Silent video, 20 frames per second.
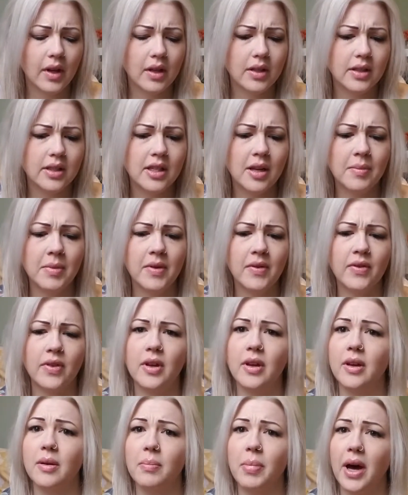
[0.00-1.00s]
Some of
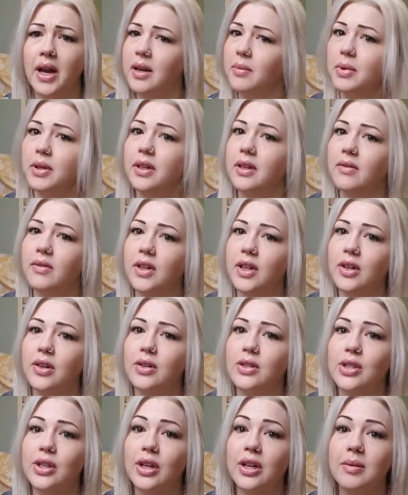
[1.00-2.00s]
the bodybuilding
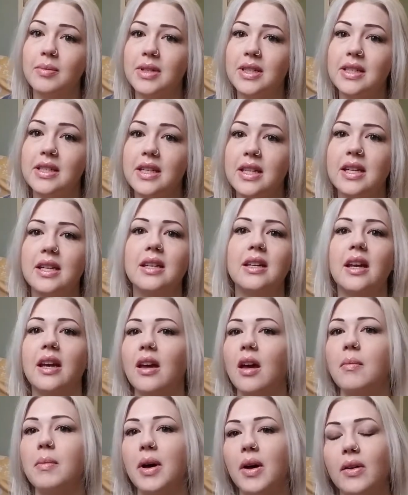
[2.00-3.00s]
videos are going to be seeing that
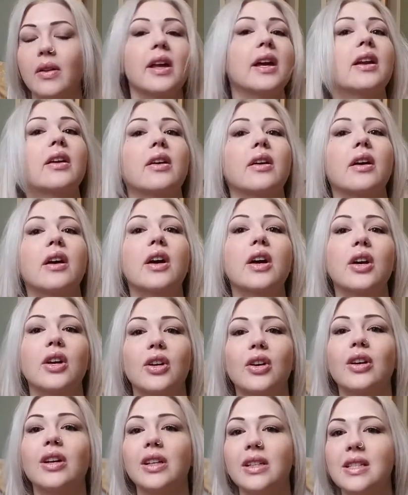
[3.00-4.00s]
come out later.
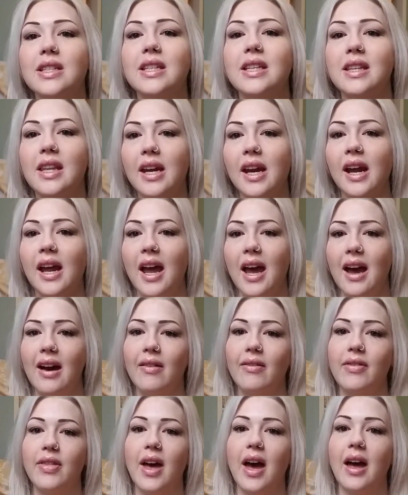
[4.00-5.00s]
You're going to see that I
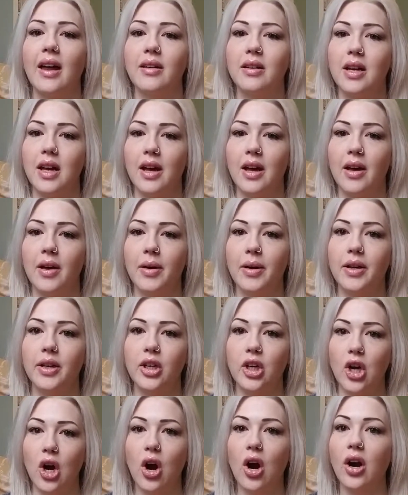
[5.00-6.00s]
have that
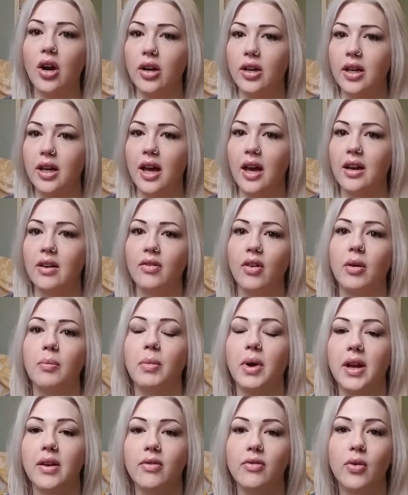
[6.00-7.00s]
guard kind of on
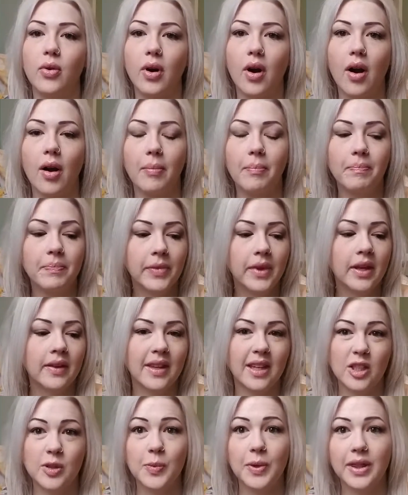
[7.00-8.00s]
my forearm.
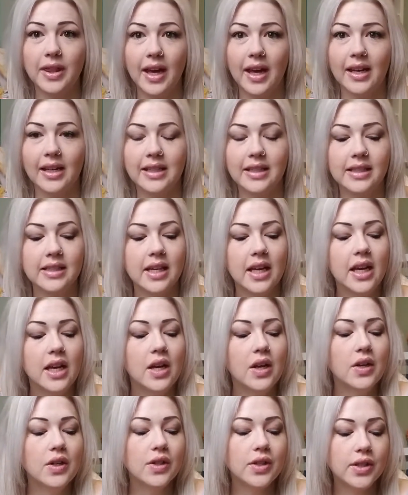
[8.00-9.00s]
That's what that is.
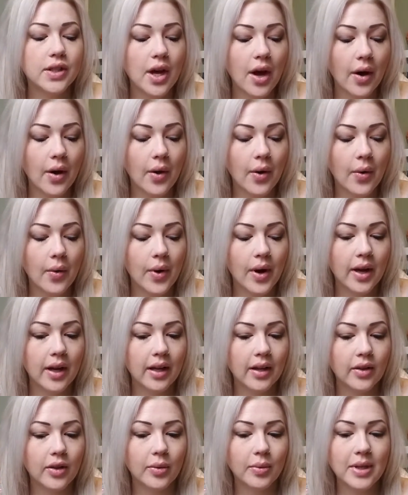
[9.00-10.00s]
So
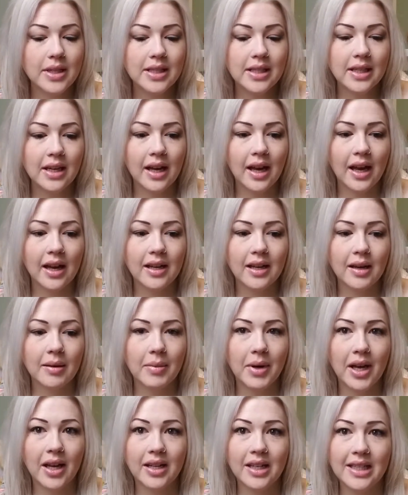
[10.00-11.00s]
the reason I
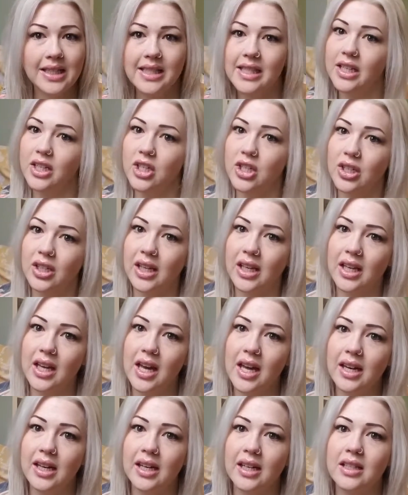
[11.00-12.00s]
am unintentionally
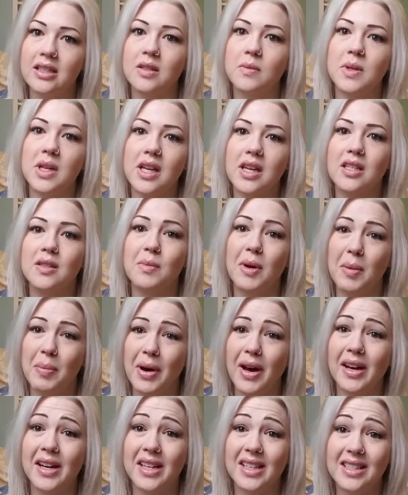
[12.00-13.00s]
cutting is because my
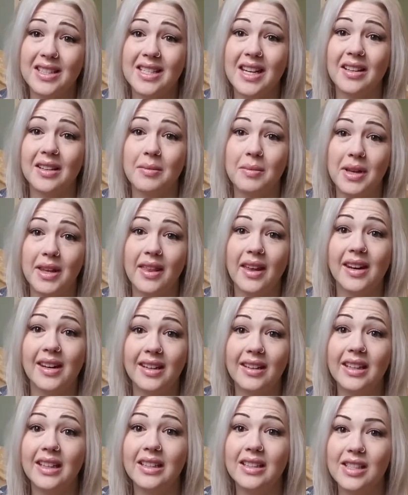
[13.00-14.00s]
body is telling me that it
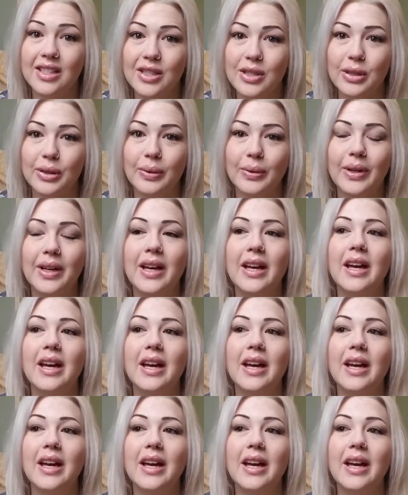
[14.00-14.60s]
needs to.